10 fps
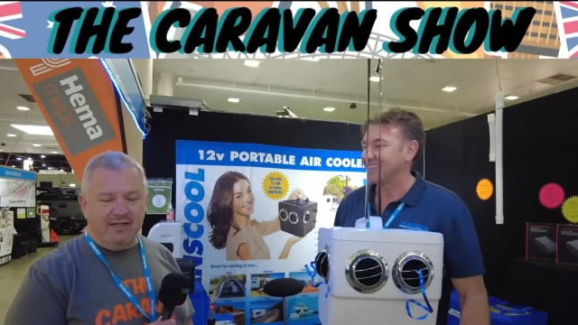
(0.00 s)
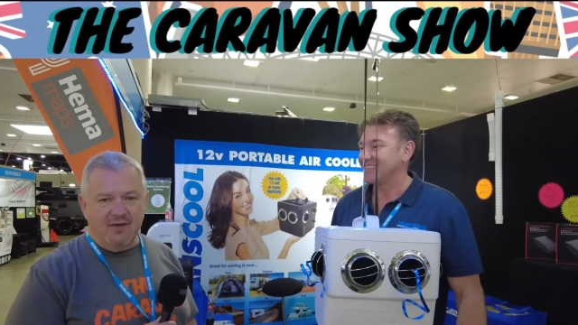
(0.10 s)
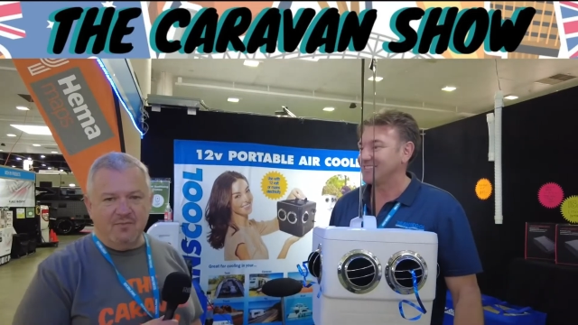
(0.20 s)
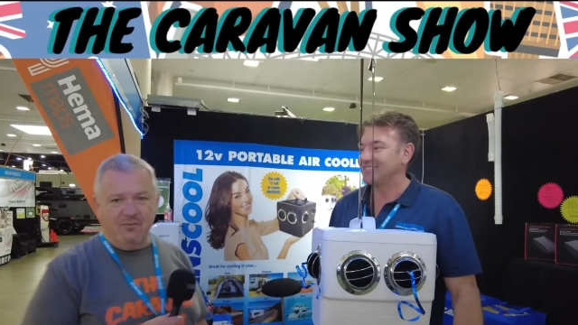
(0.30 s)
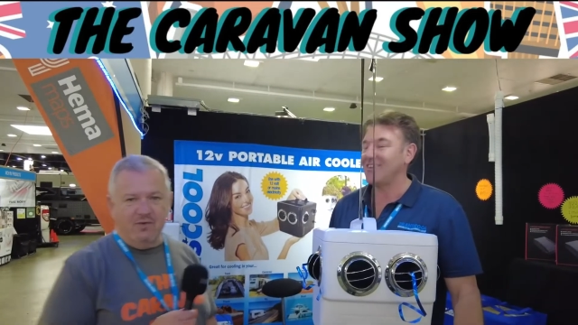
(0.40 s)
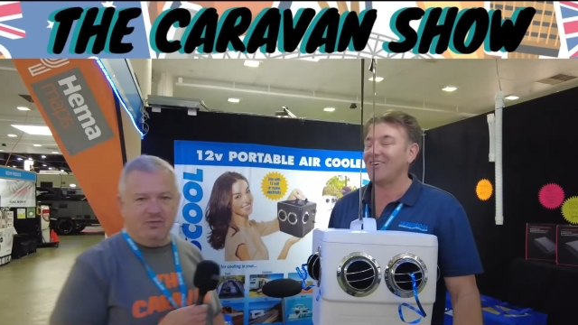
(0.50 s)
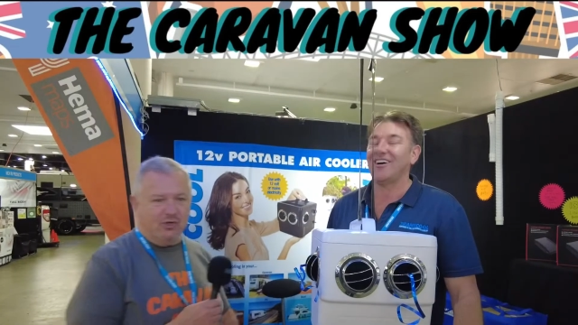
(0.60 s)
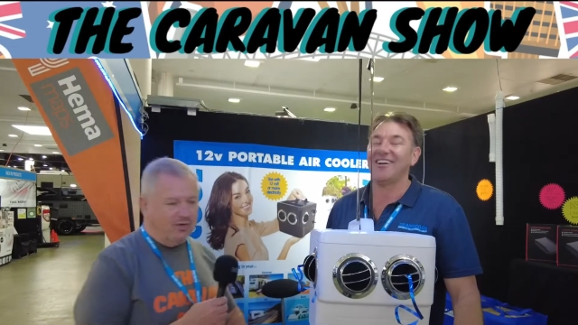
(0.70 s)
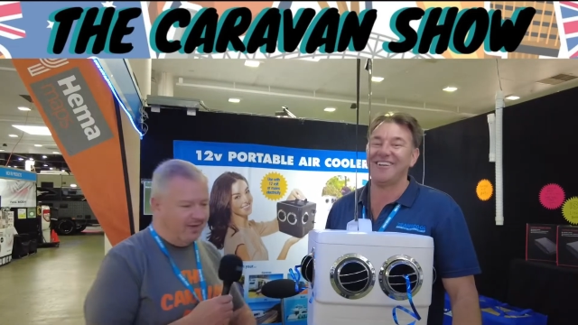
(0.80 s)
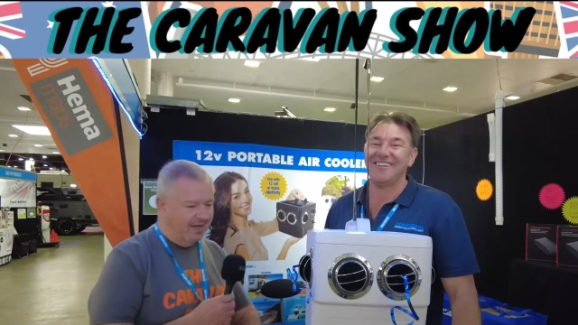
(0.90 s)
Speaker 1: I, we were
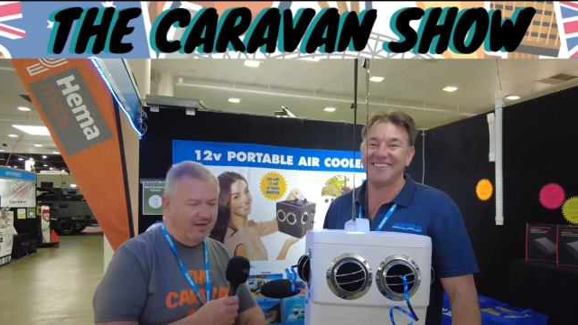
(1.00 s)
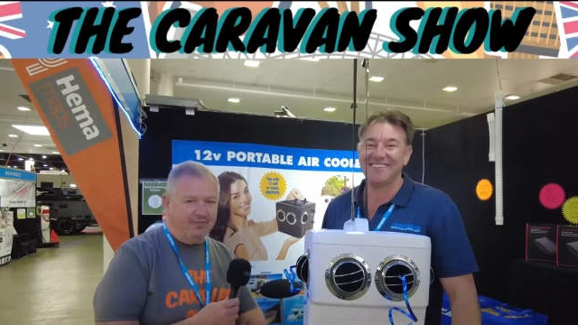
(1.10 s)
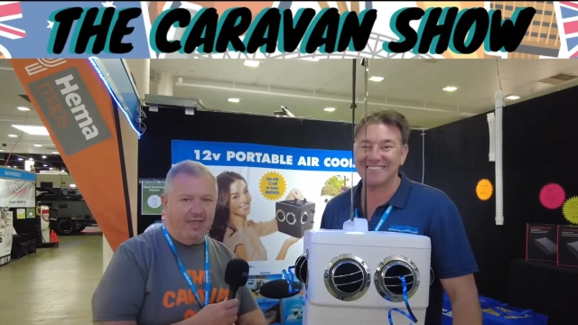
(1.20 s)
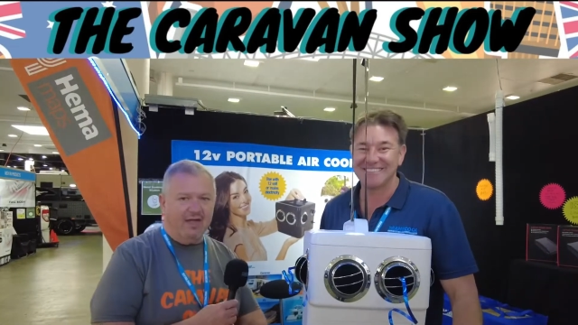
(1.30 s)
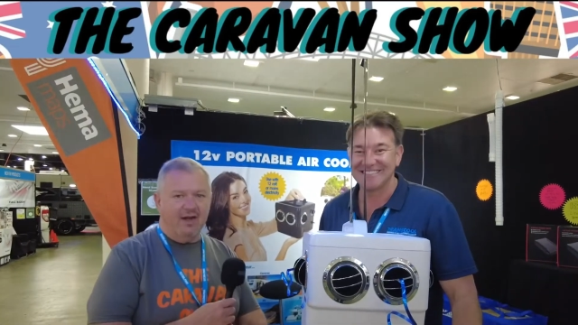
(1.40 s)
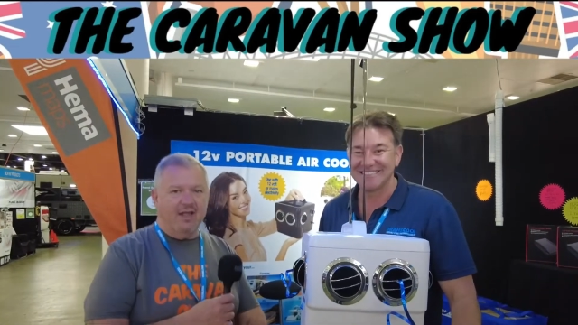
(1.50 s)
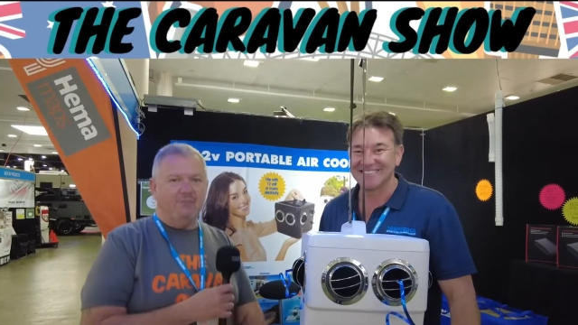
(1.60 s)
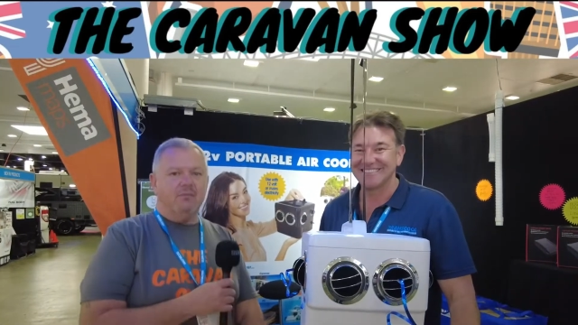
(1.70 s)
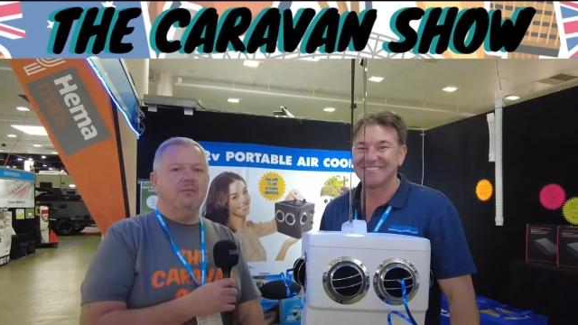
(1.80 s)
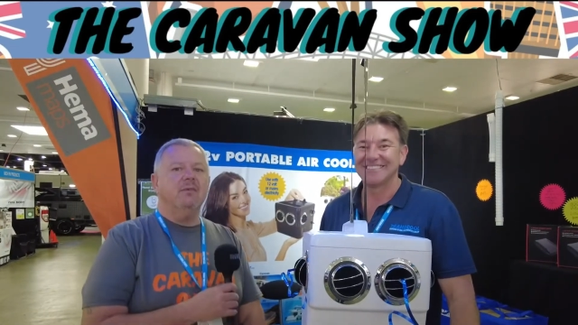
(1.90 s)
talking about, I think I need
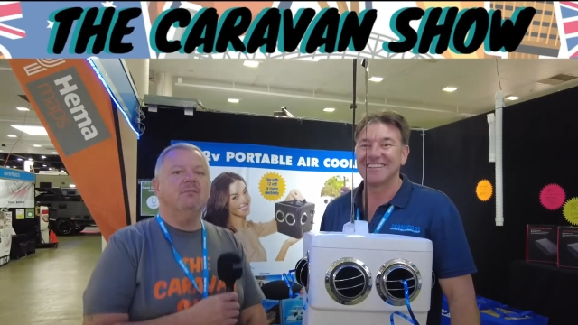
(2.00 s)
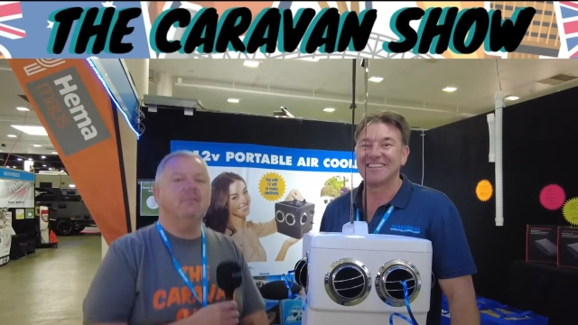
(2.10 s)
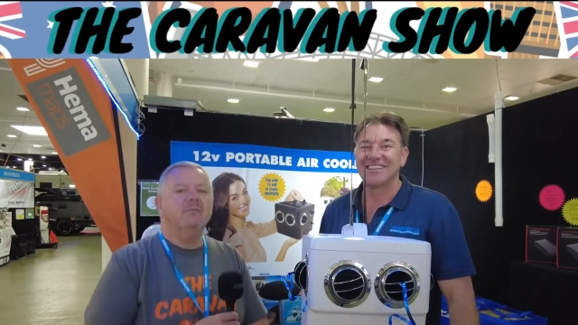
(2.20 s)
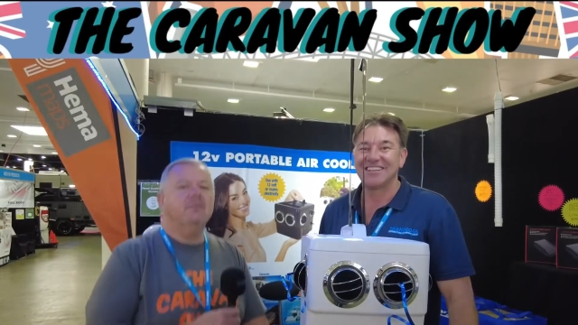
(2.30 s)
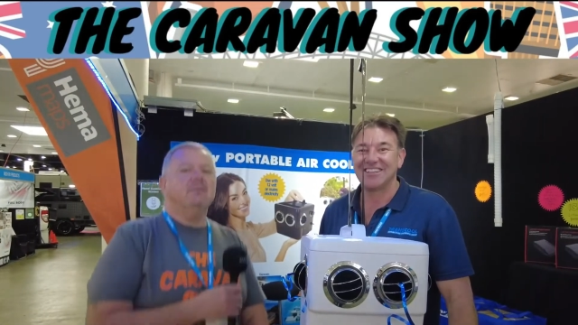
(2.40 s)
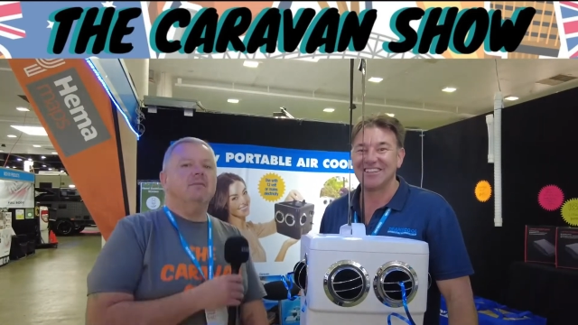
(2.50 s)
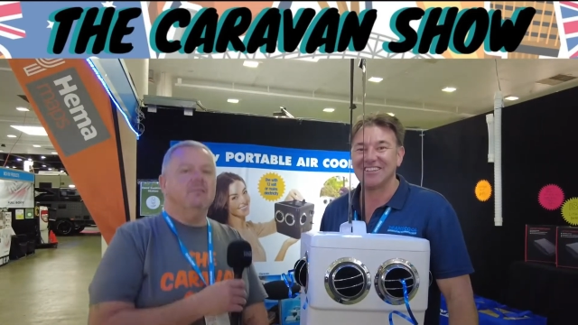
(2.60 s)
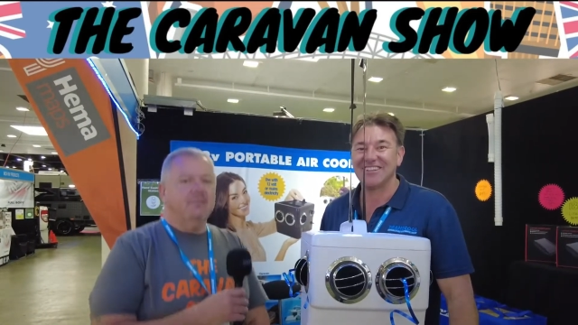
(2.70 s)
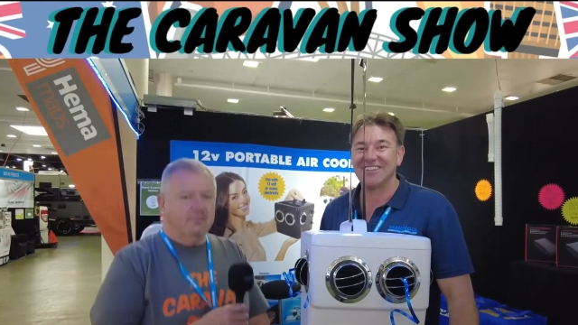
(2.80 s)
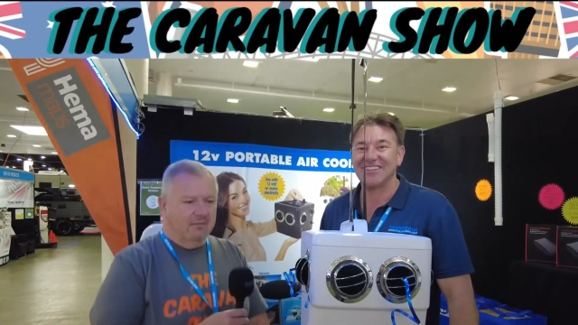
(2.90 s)

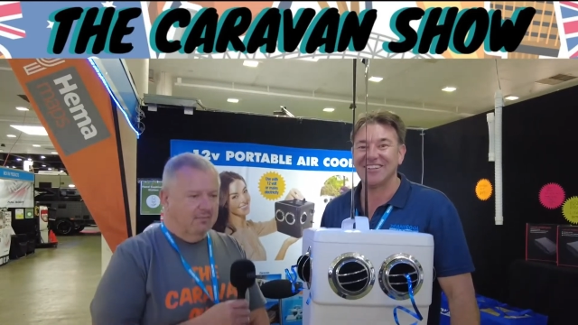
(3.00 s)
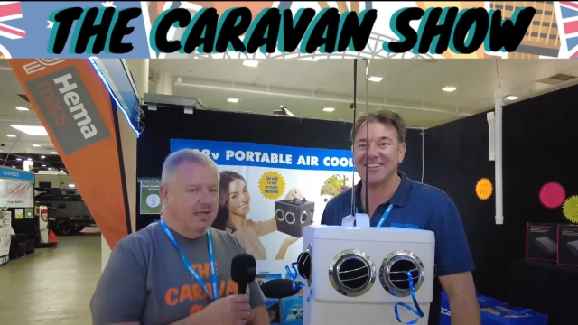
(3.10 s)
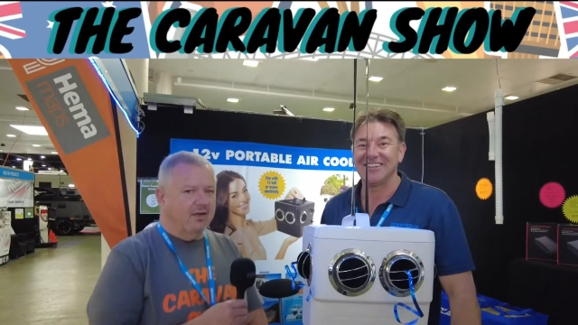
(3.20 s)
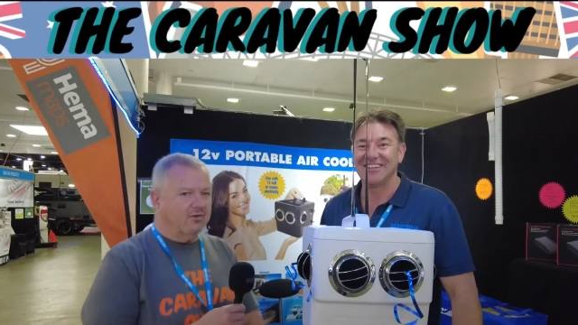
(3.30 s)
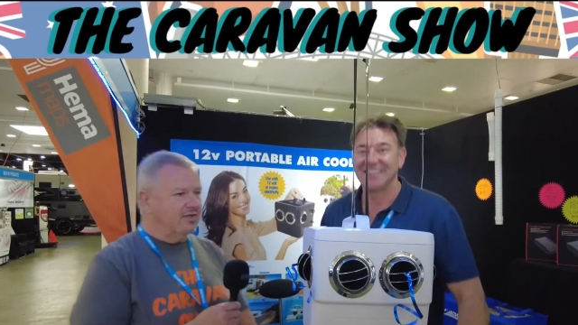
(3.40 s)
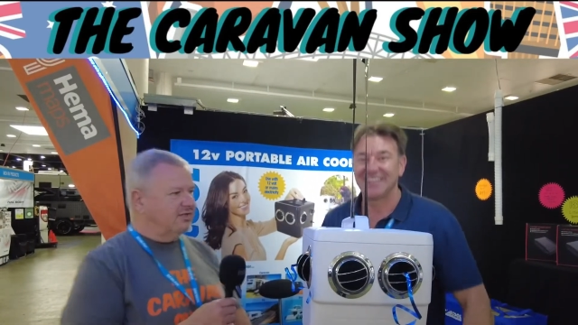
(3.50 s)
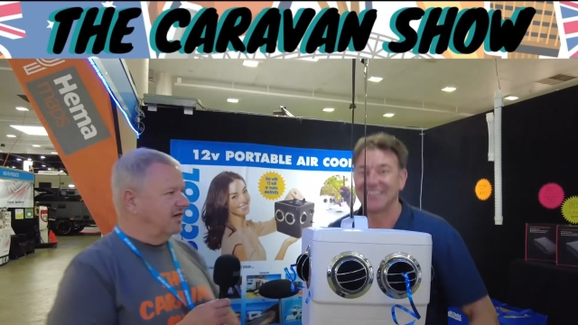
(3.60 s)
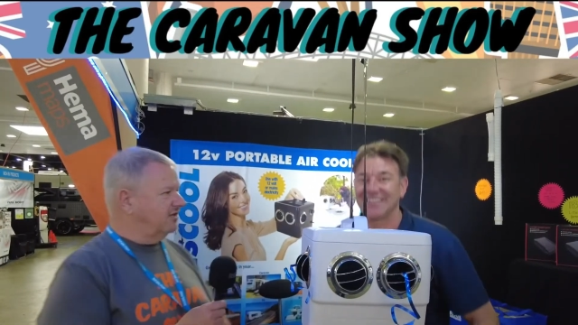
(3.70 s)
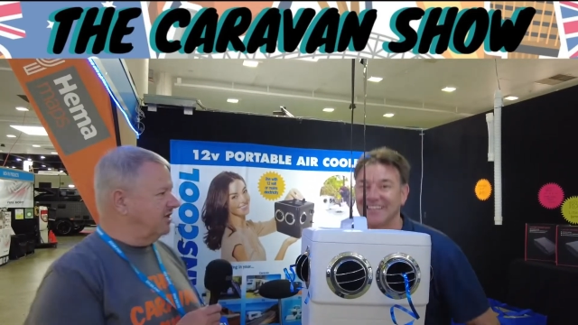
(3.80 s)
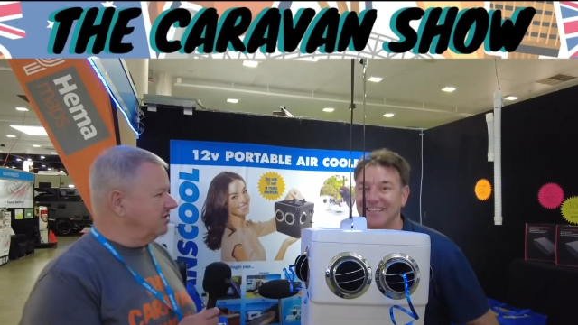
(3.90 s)
increased
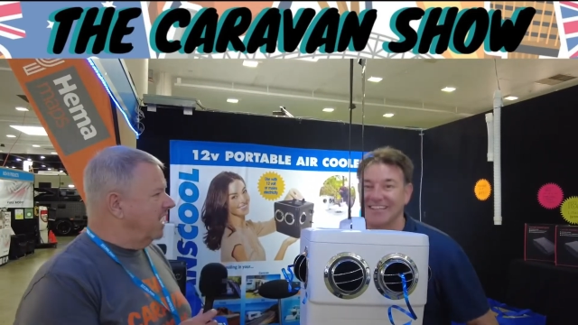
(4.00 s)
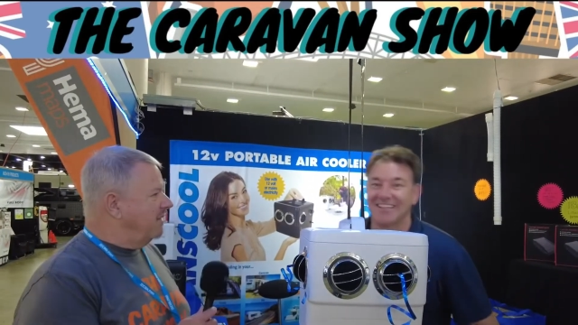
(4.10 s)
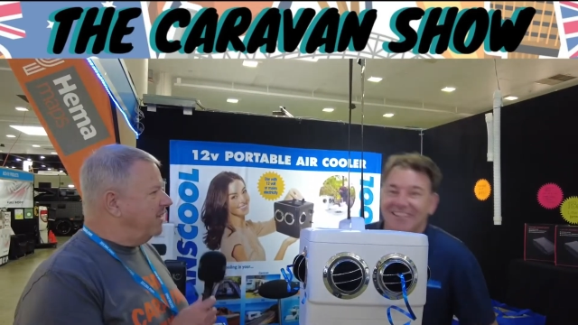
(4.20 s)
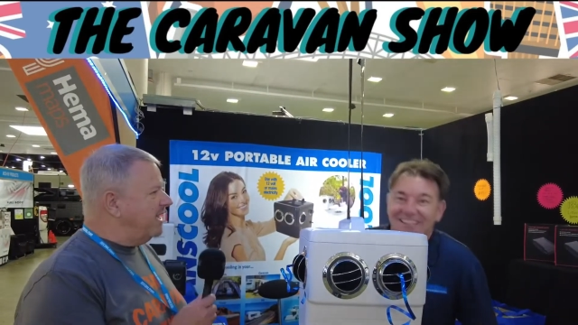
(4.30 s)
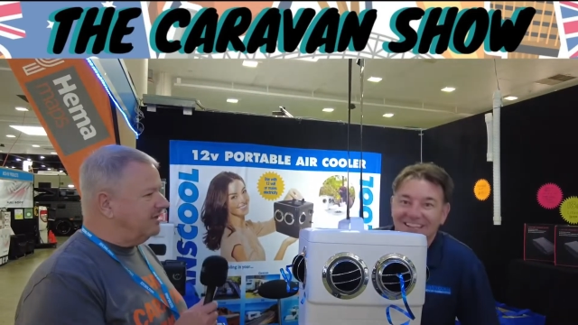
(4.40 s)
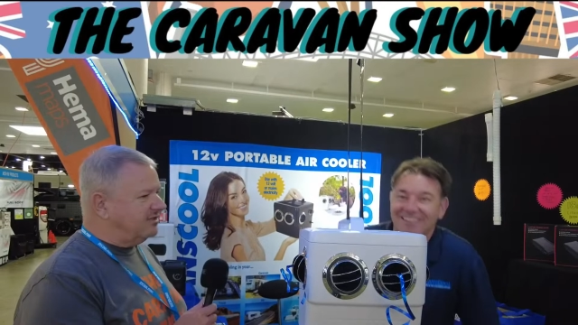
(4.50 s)
size shoes. Pete,